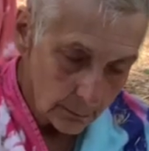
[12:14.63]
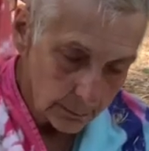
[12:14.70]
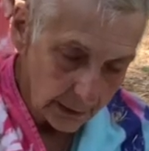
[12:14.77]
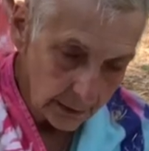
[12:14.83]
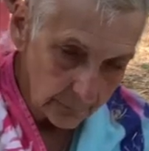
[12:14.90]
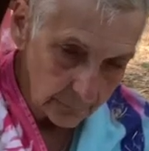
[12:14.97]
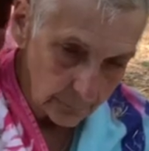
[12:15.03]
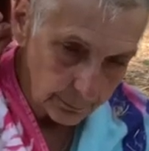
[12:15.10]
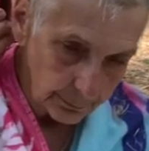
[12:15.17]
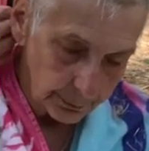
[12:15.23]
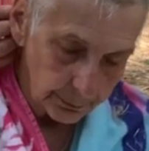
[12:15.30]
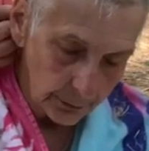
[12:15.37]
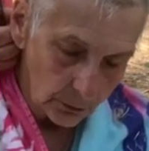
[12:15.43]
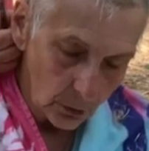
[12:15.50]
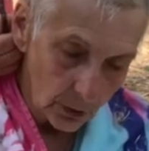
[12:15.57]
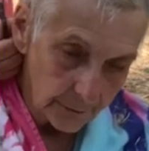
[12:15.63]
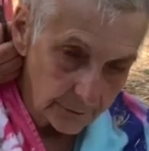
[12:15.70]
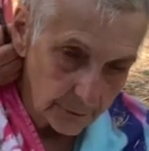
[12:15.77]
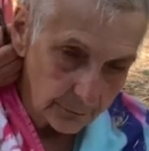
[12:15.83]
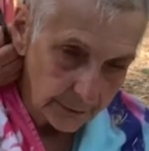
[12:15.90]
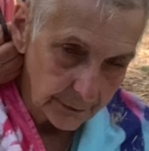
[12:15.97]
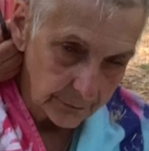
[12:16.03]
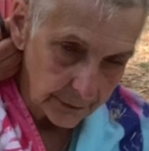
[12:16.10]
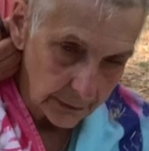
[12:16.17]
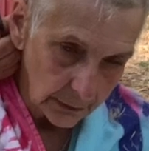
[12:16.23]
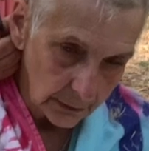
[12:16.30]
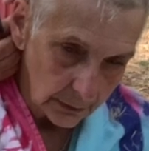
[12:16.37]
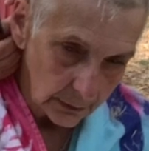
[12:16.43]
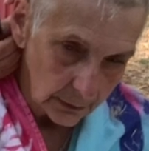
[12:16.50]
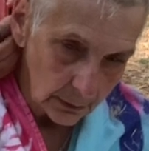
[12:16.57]
because of cost of living,
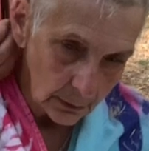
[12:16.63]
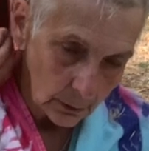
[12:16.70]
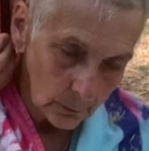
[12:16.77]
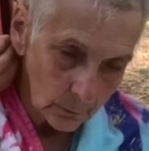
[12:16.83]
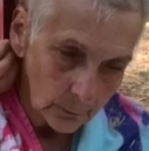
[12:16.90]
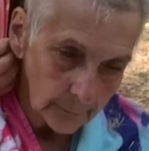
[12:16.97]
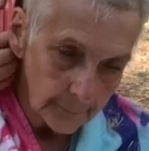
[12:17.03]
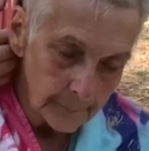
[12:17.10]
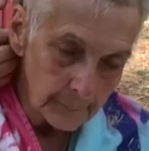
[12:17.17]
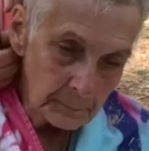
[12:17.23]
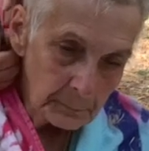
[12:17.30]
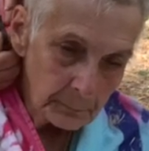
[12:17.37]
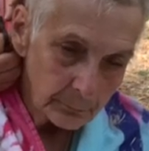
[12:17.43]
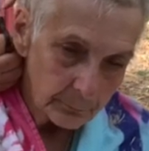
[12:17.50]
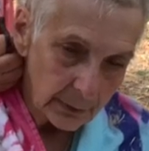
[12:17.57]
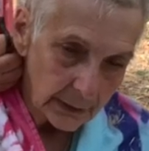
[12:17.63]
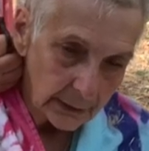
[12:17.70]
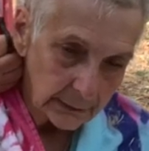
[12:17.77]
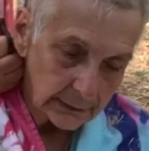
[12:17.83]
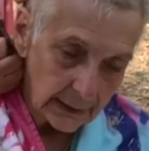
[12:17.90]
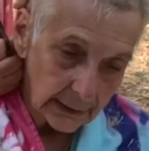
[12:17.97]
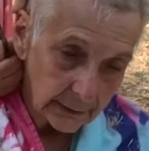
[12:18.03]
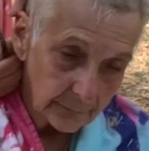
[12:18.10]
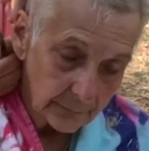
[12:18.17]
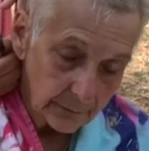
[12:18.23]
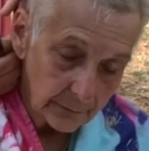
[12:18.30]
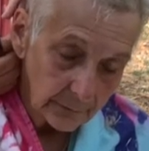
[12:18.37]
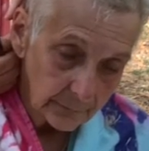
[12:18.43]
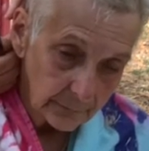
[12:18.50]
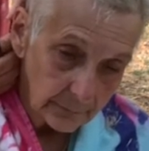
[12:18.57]
you know. But
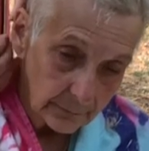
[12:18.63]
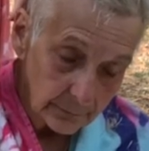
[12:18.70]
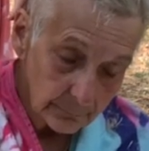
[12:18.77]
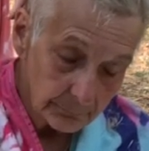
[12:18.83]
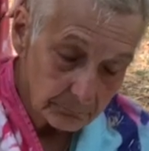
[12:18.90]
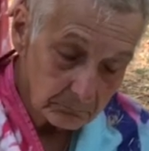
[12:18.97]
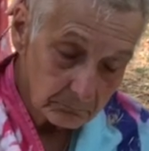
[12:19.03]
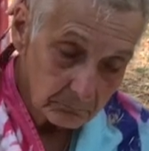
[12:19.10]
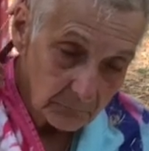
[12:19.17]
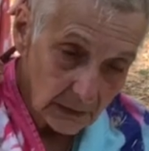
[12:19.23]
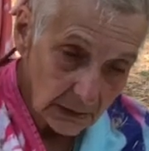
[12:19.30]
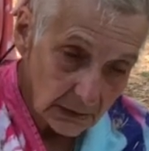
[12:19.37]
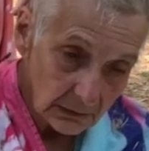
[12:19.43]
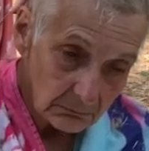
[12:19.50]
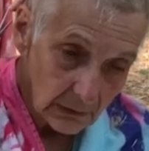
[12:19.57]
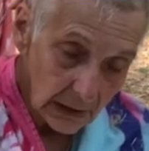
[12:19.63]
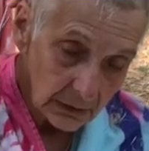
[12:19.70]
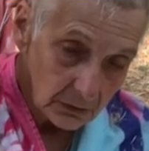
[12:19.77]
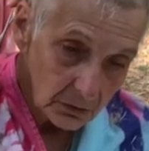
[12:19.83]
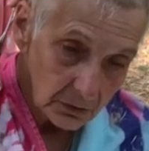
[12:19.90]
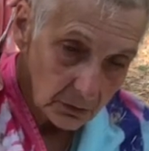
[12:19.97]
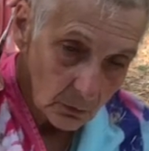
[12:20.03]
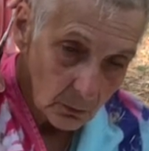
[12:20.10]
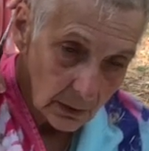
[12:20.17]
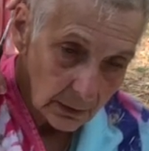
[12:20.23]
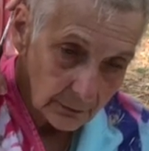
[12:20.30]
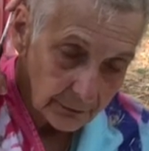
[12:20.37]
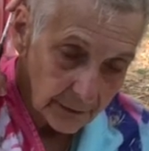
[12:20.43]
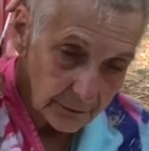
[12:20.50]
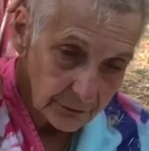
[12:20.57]
Texas, I couldn't
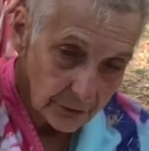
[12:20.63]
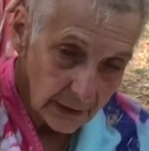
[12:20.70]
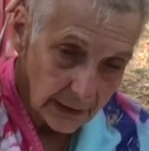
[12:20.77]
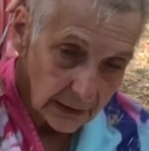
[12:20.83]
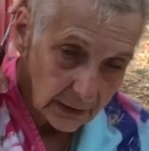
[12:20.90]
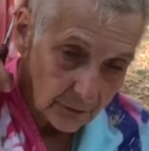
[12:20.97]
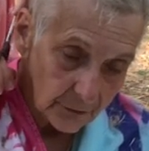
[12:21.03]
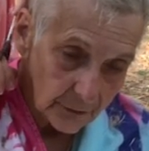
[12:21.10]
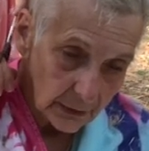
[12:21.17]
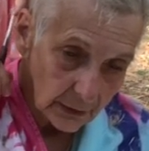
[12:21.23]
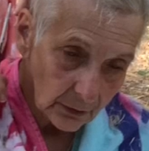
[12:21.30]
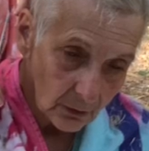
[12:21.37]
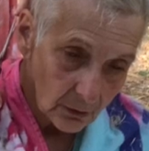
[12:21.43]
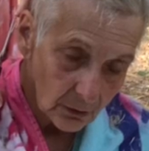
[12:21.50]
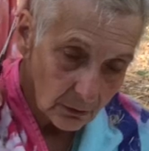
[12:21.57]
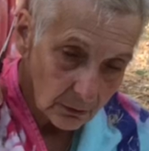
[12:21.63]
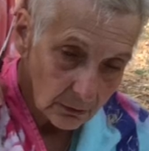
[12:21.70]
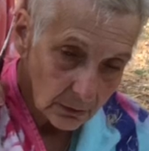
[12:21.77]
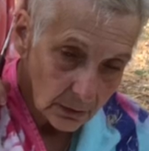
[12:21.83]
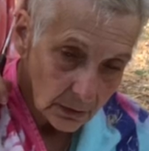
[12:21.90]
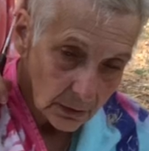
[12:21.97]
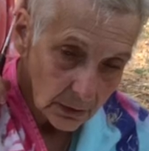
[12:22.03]
qualify for anything at all.